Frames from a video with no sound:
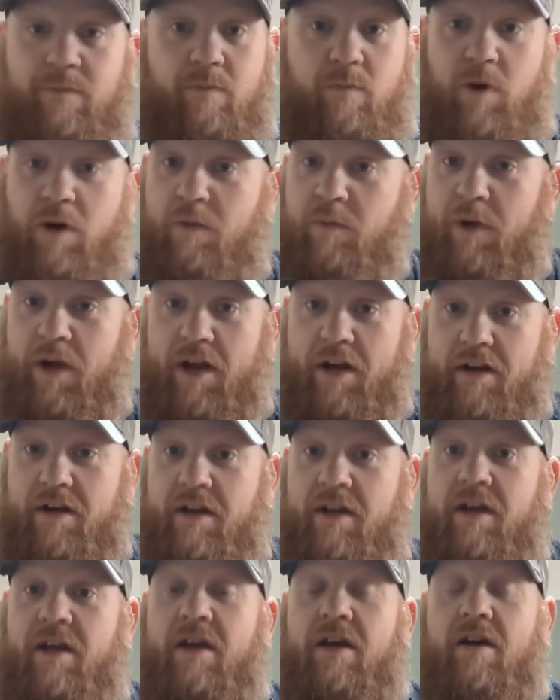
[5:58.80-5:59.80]
Win-win.
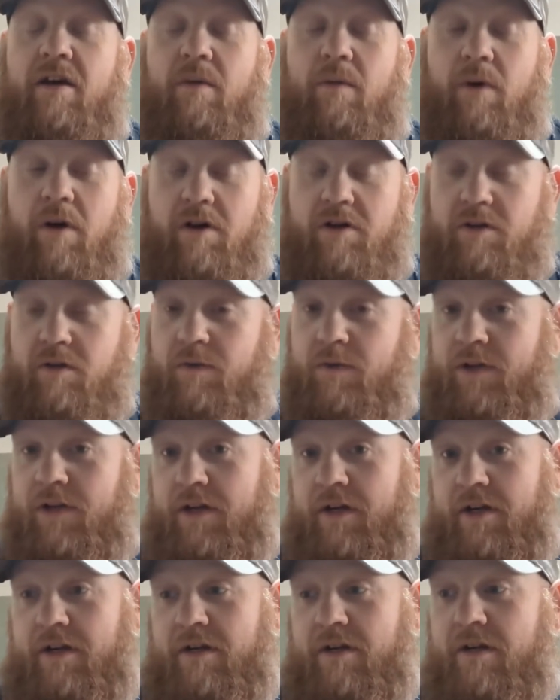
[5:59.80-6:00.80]
Went over
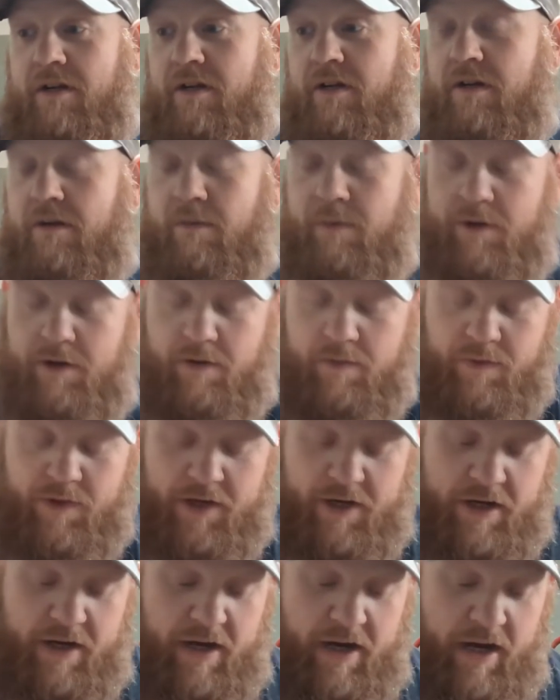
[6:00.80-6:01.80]
there
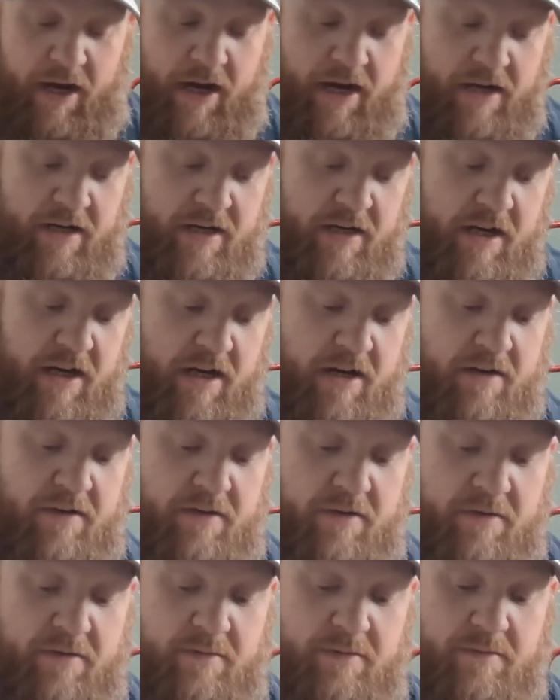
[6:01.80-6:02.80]
and
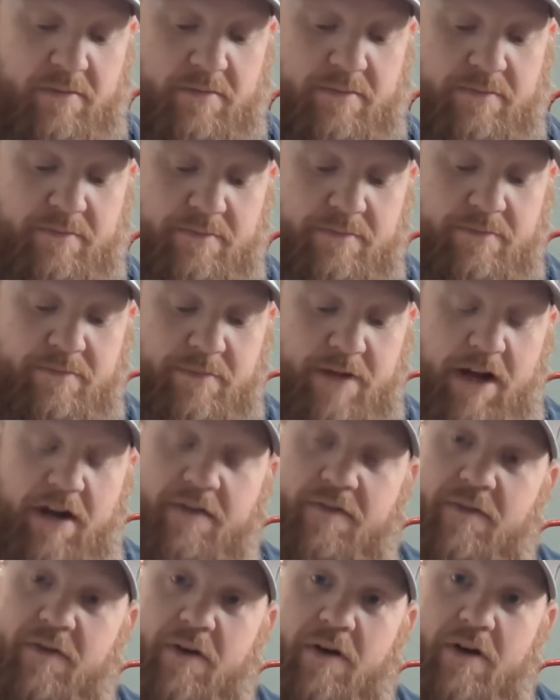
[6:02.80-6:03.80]
got
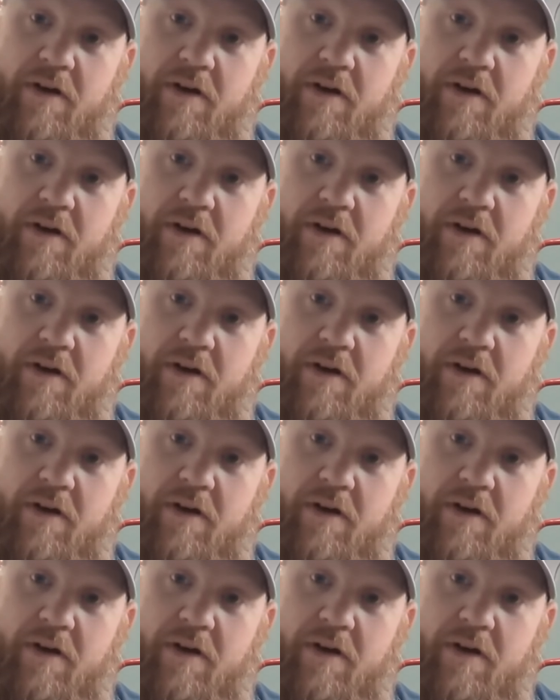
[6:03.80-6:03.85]
it for